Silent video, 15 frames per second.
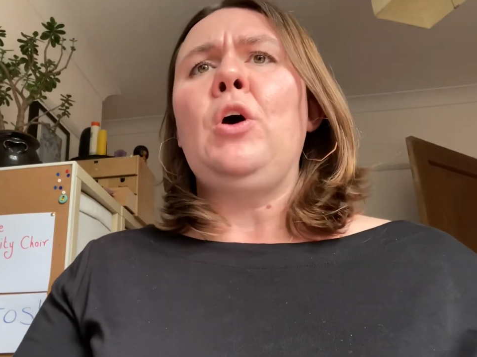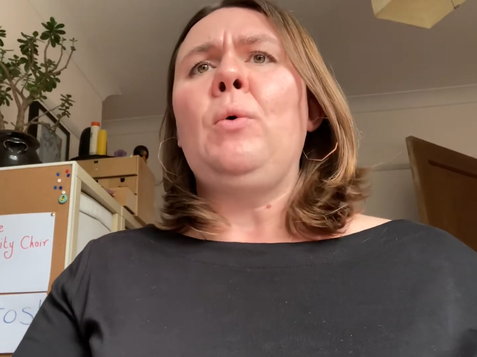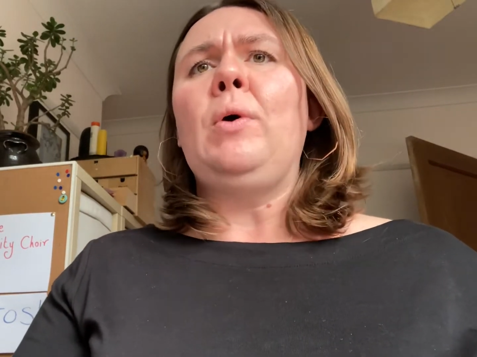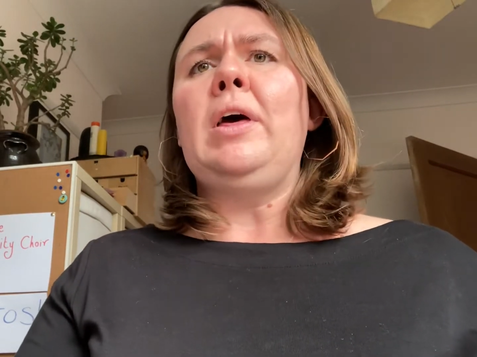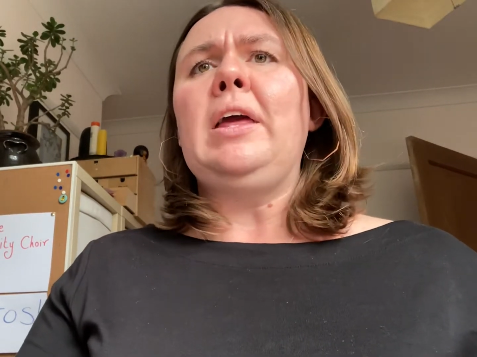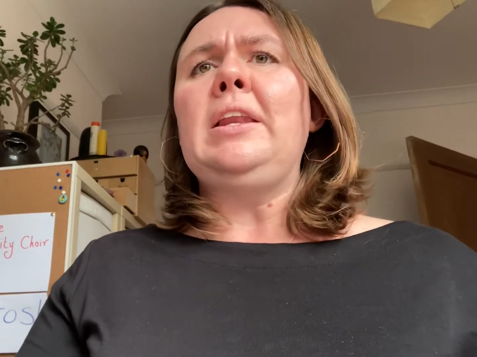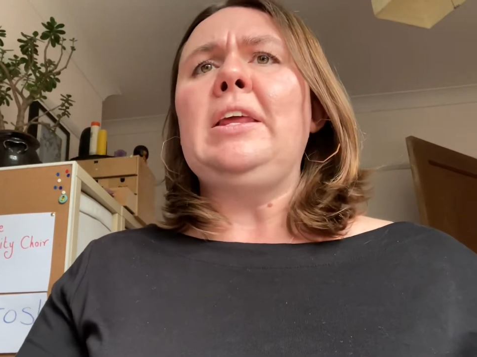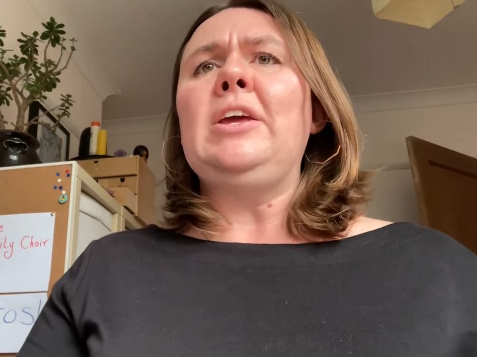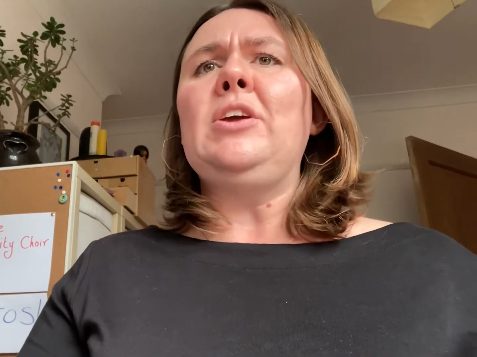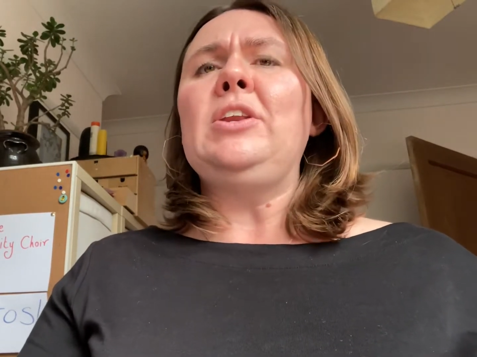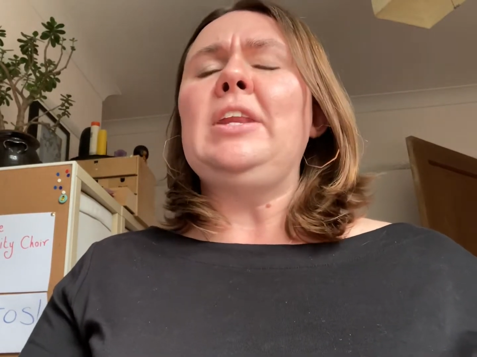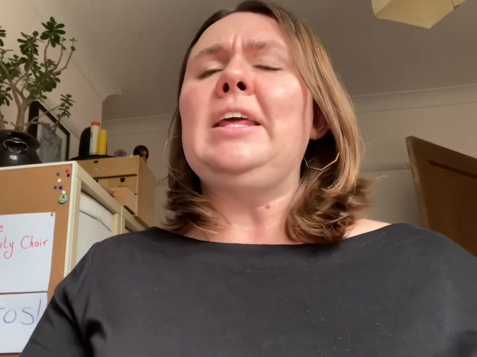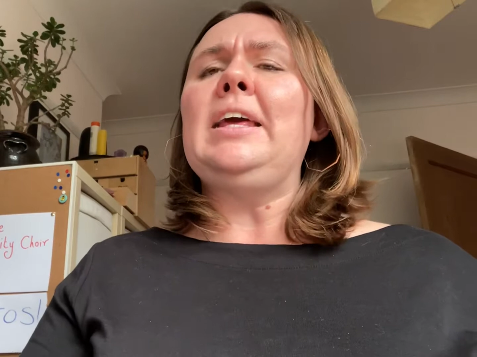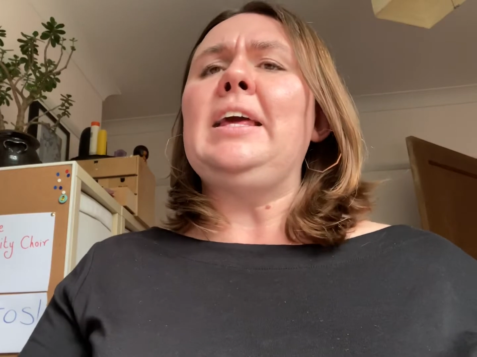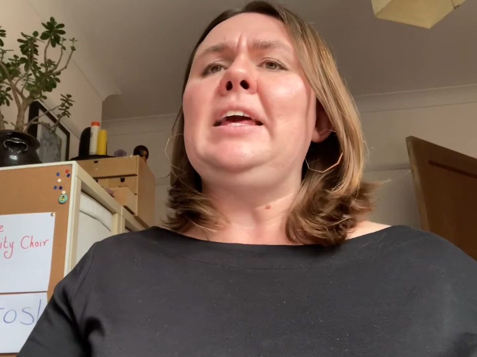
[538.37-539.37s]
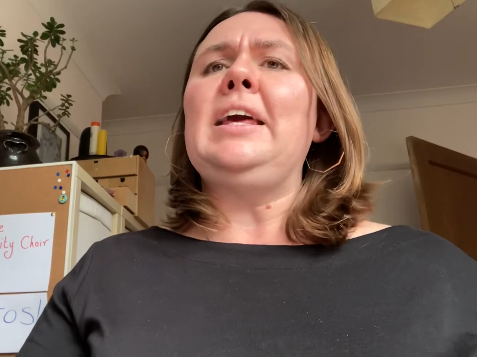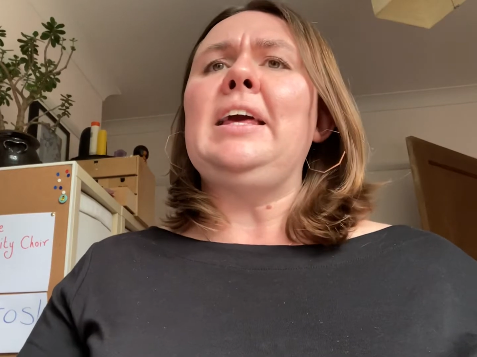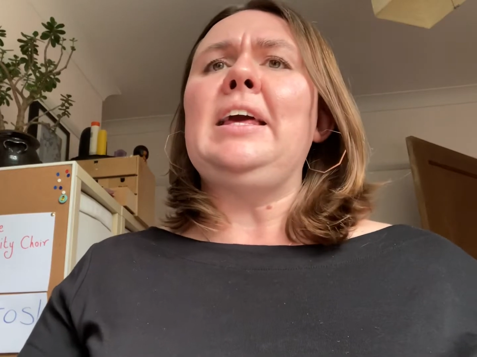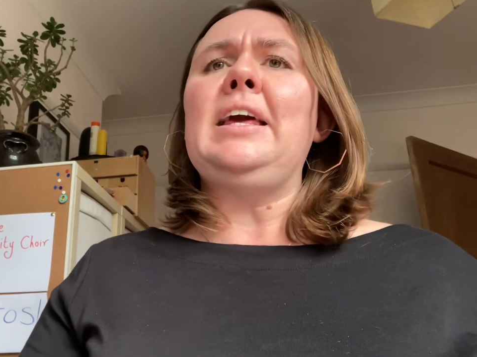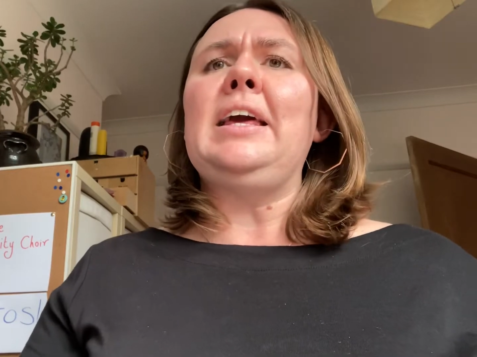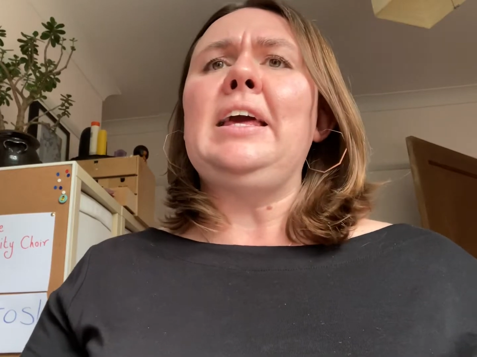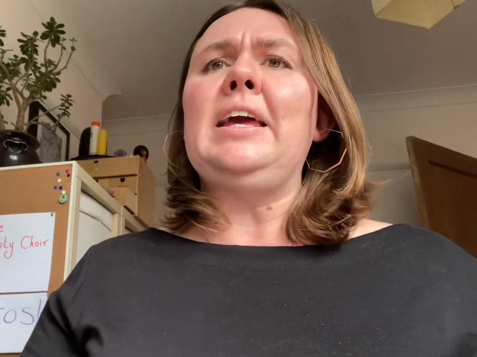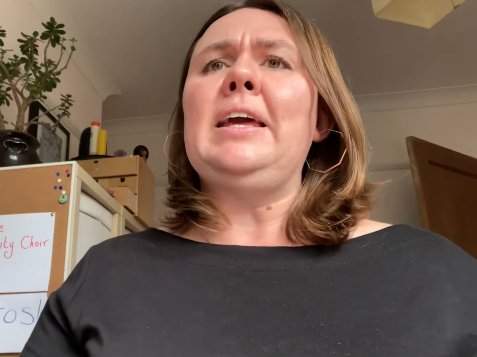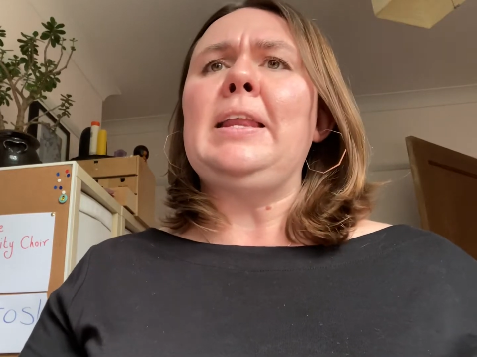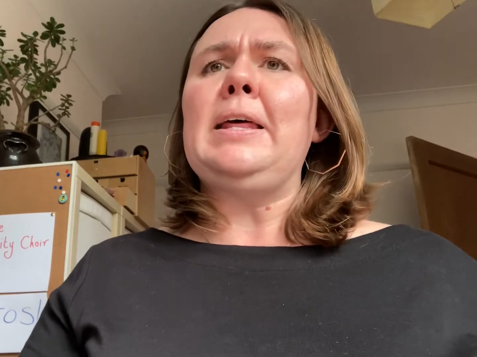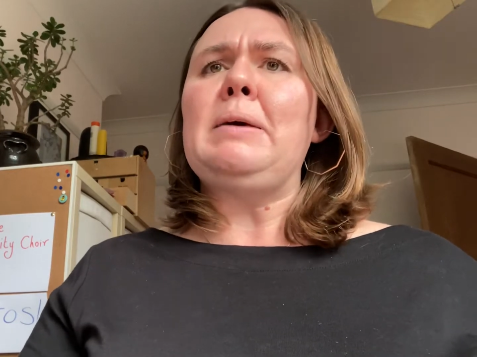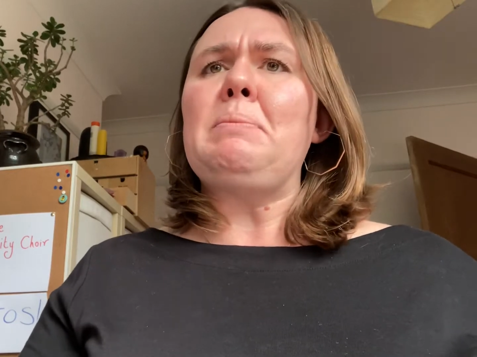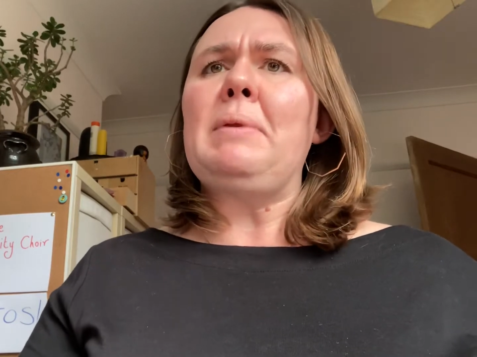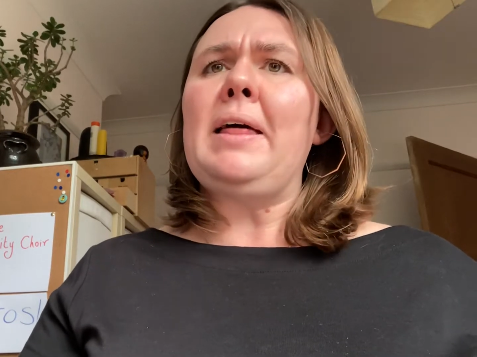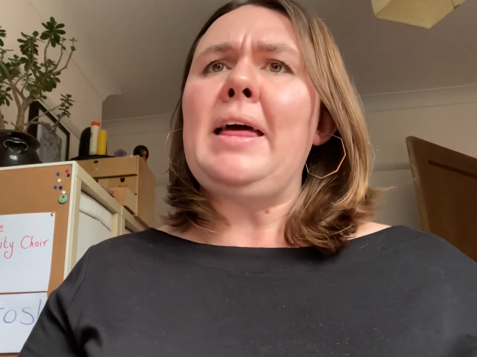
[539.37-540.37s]
When you need
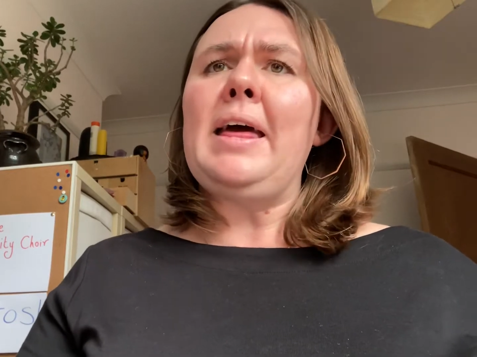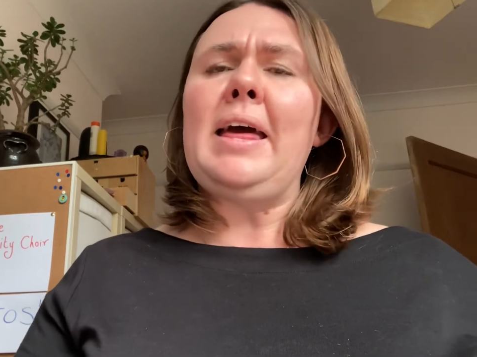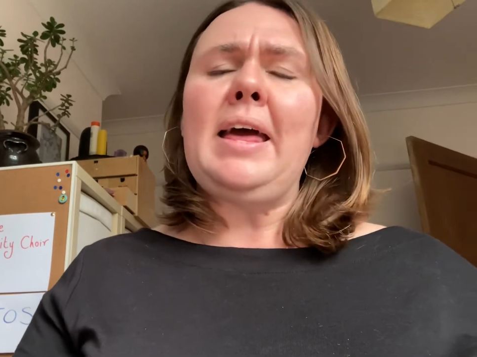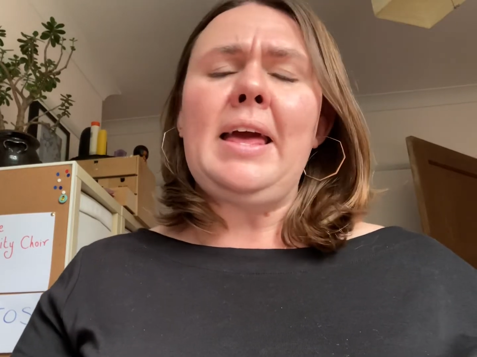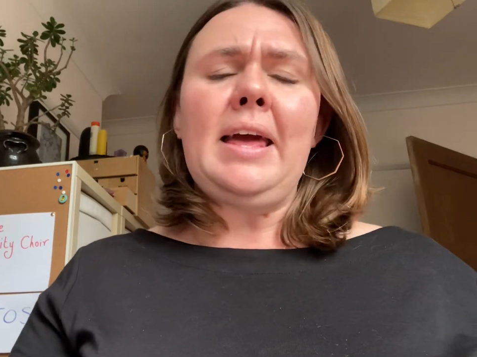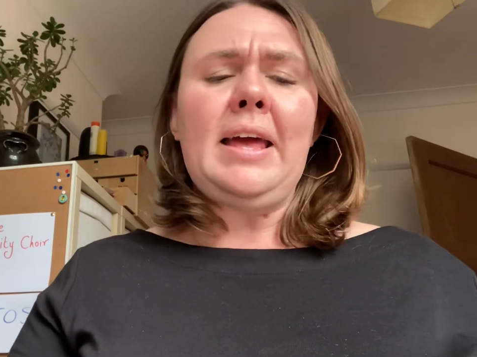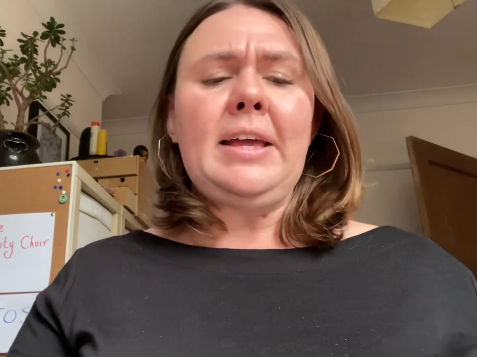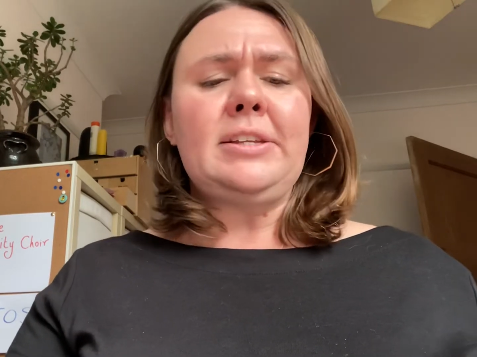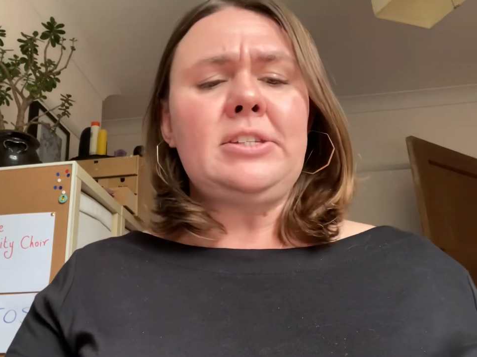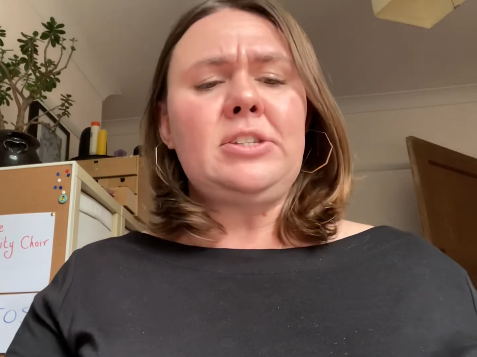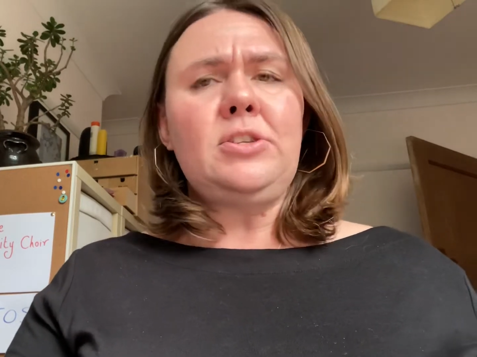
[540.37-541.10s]
a place